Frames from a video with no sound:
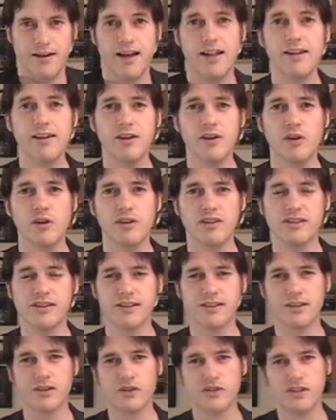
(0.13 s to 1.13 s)
Hello,
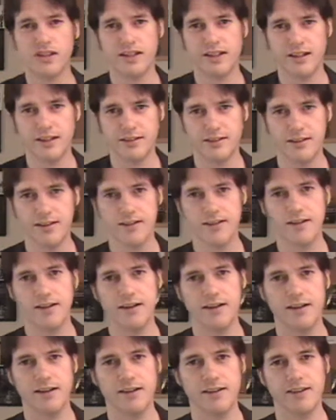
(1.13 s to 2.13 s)
this is Lucien Desar.
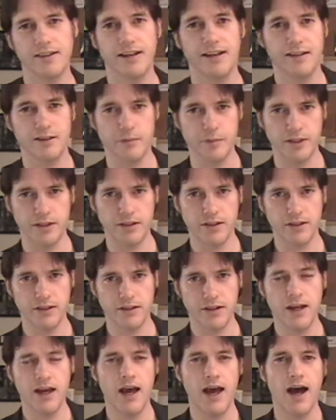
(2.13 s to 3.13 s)
That is me.
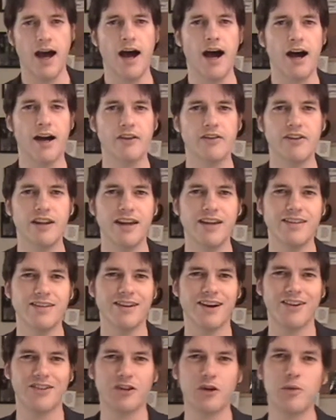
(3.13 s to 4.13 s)
Uh, today
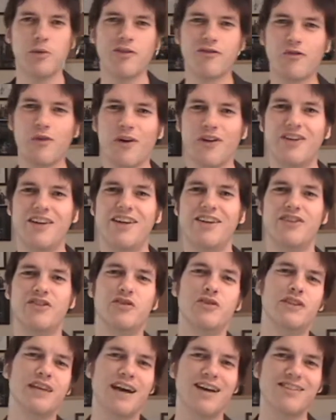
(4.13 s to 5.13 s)
is October 14,
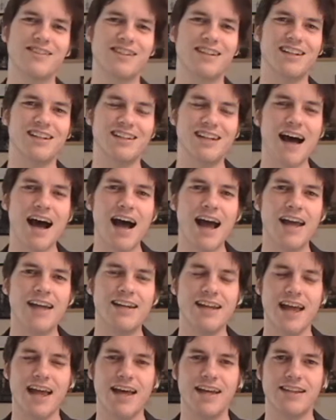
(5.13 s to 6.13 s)

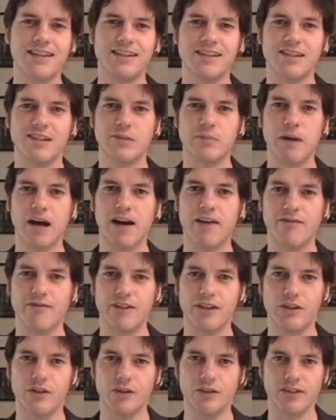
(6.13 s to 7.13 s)
2009, and this is my
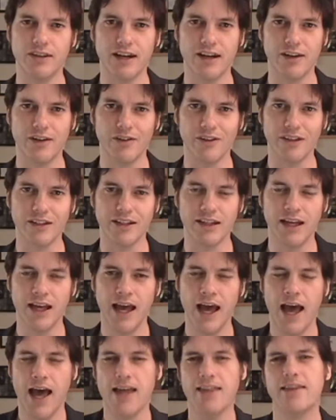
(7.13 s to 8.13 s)
video diary.
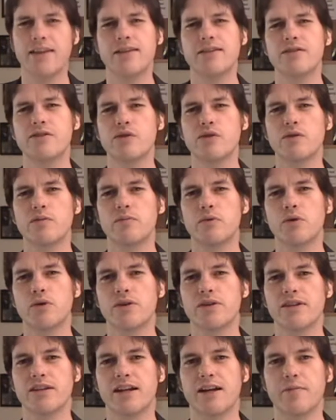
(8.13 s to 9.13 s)
Things to
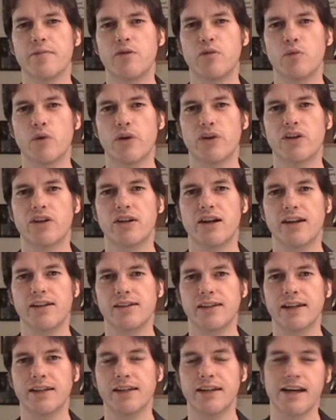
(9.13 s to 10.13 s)
report that I've been working
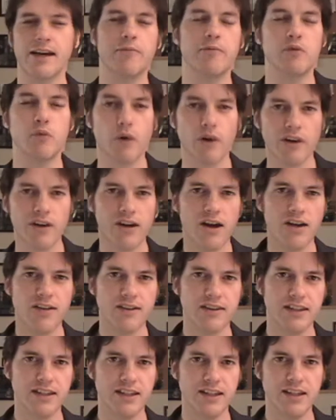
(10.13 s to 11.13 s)
on lately. I've been working
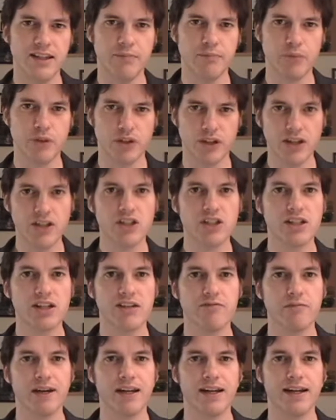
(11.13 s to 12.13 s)
on the production
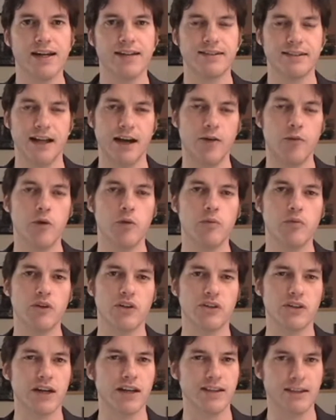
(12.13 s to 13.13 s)
of my next album,
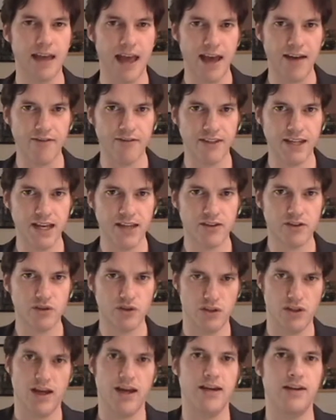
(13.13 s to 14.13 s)
which I have yet
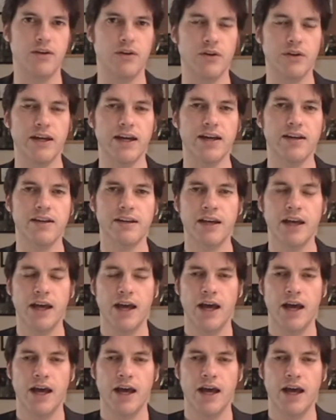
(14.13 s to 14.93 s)
to title yet.